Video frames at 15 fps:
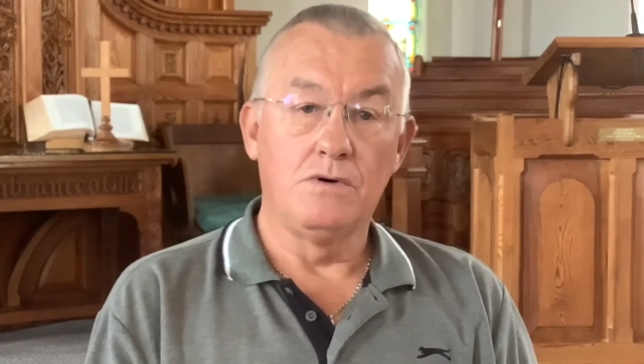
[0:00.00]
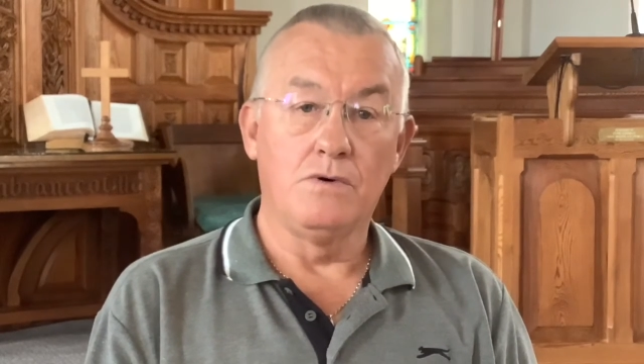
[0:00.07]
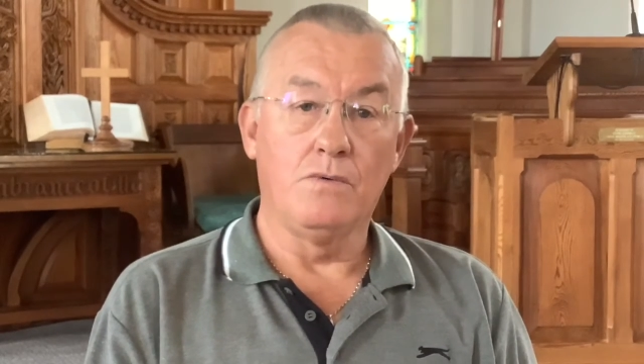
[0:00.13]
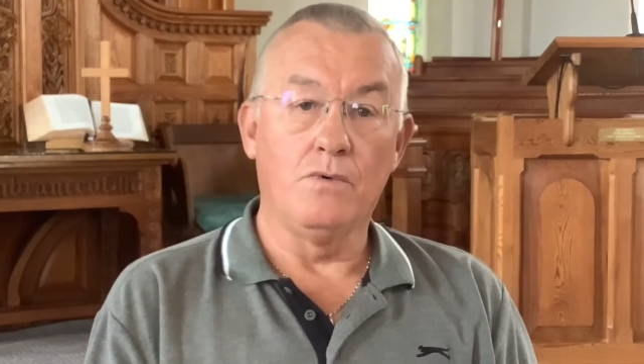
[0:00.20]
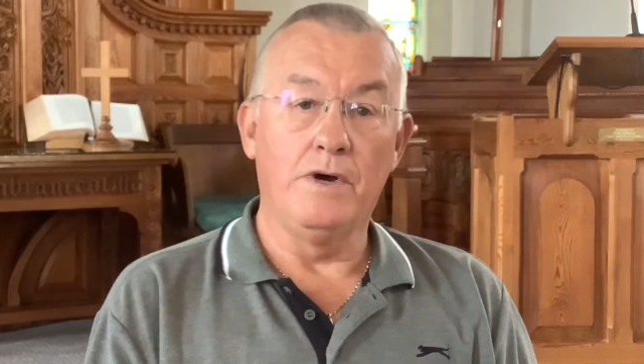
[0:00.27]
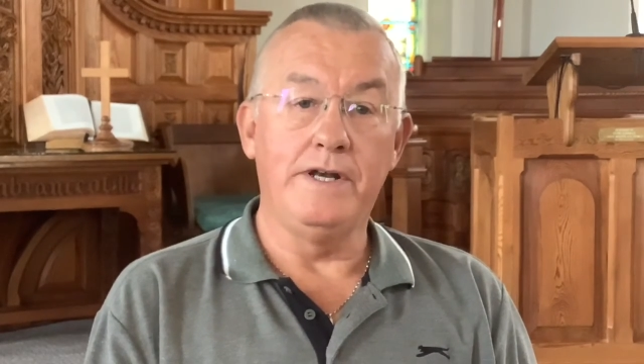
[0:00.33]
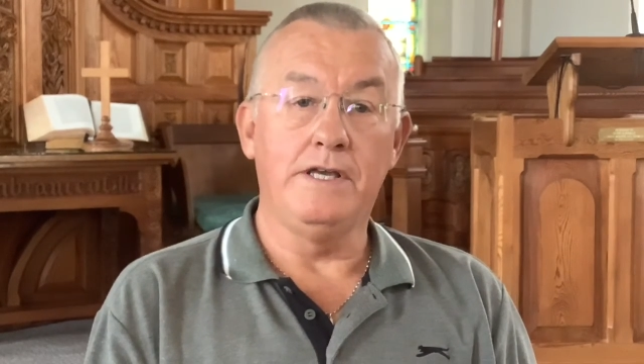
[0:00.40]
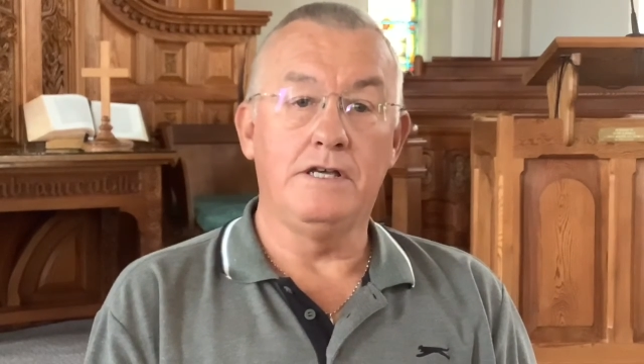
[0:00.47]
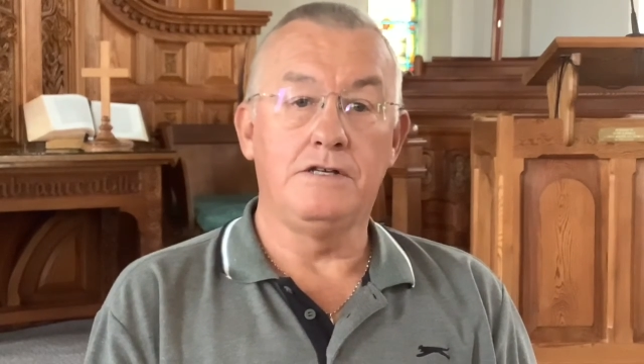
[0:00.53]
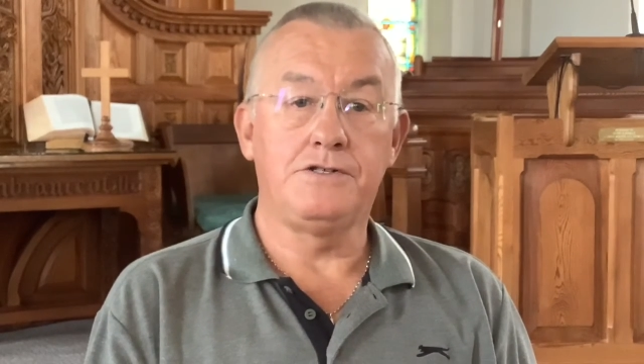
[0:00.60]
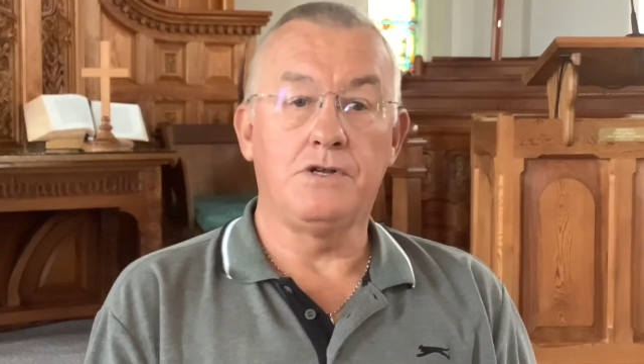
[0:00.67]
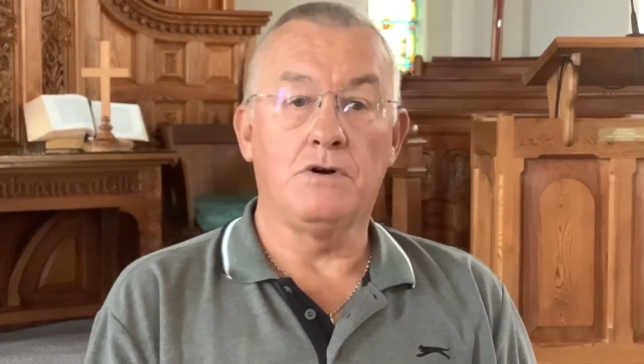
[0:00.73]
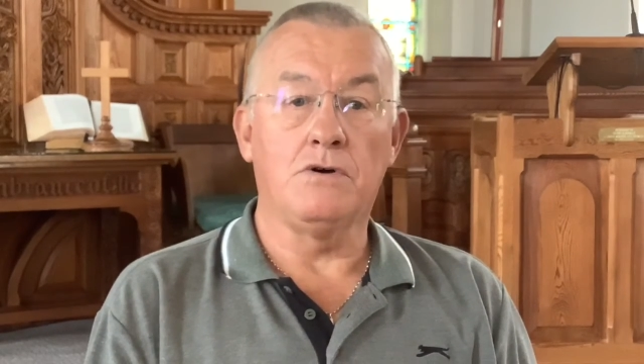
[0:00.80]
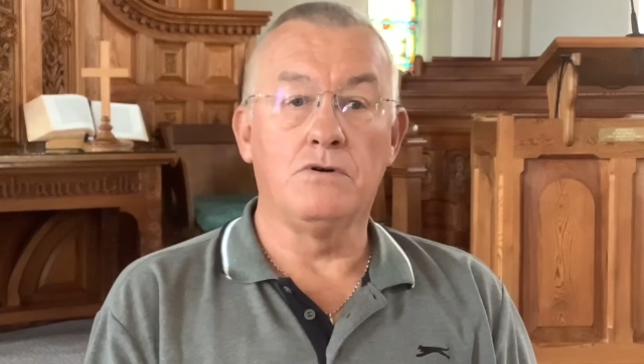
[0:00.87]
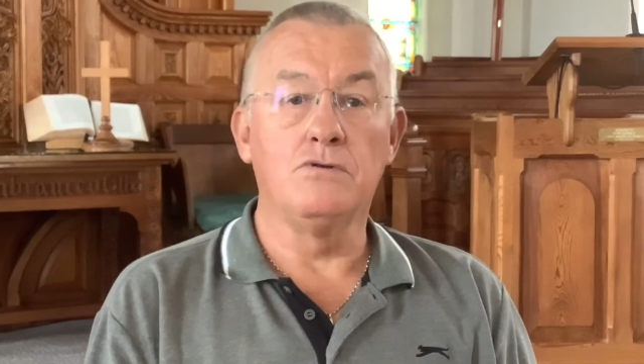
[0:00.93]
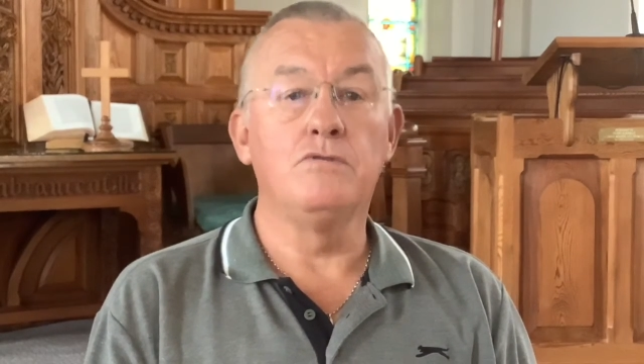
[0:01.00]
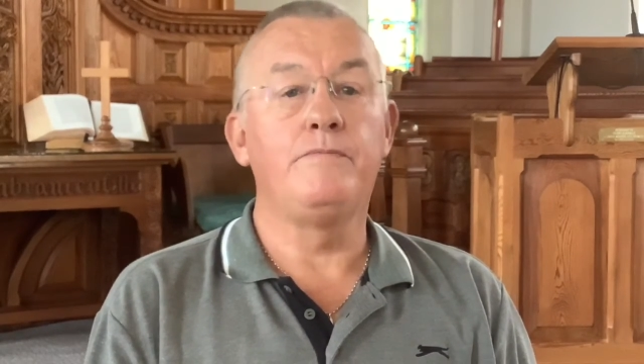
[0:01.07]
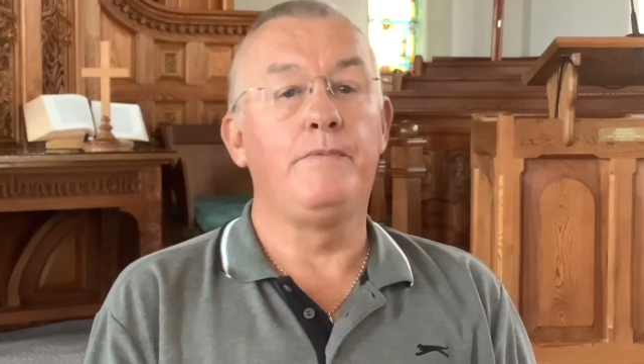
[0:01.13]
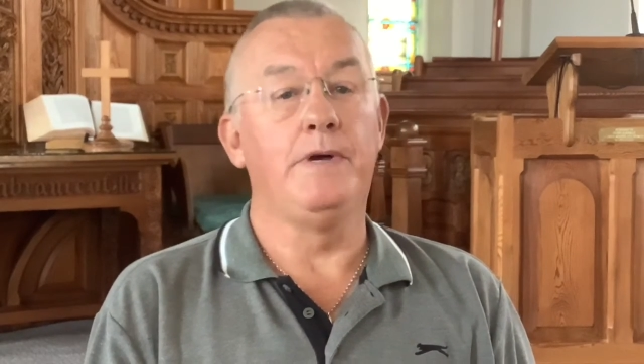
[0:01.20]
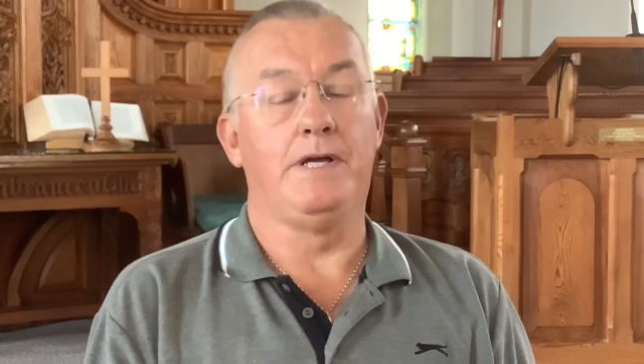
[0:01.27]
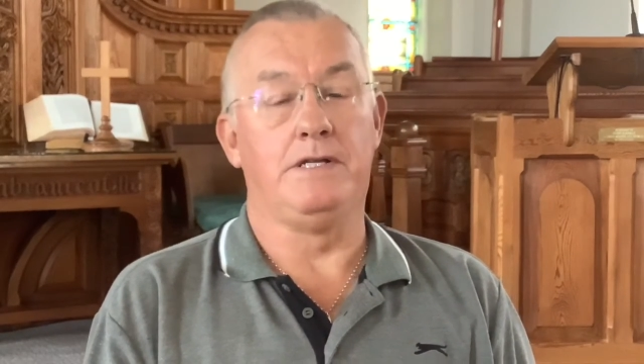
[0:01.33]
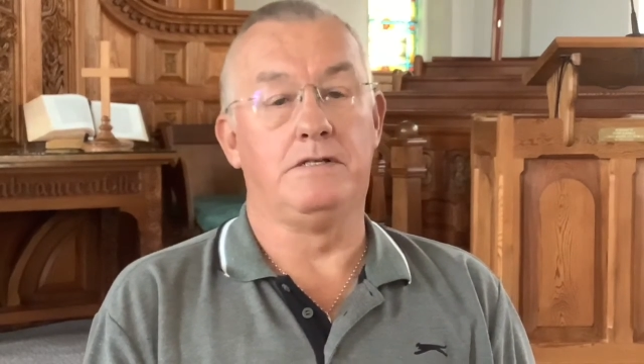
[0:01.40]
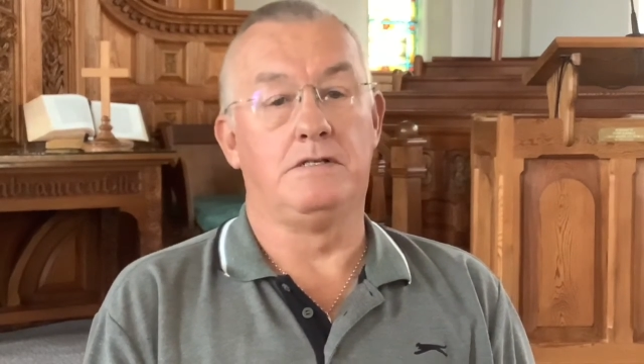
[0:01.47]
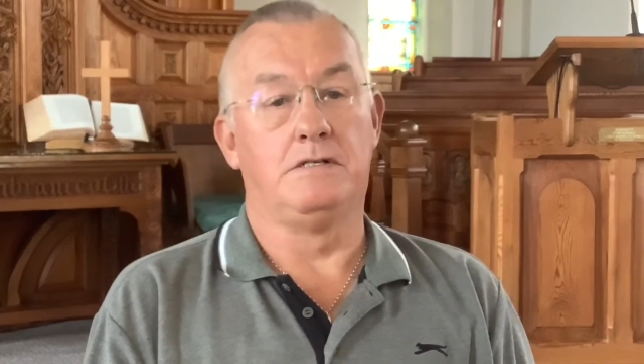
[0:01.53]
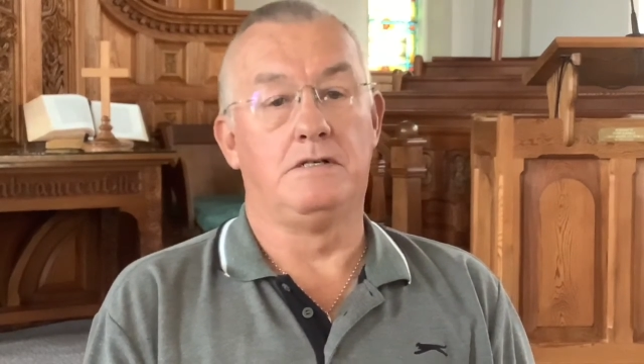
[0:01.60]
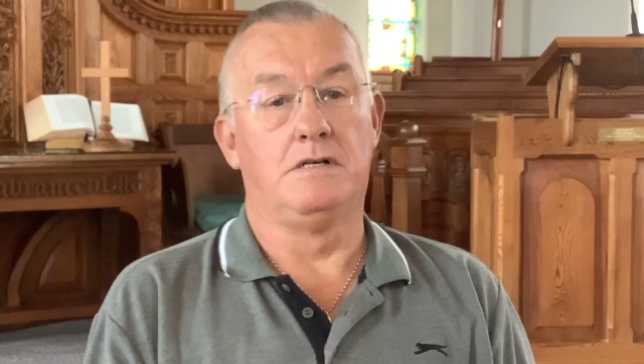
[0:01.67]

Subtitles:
when it had all been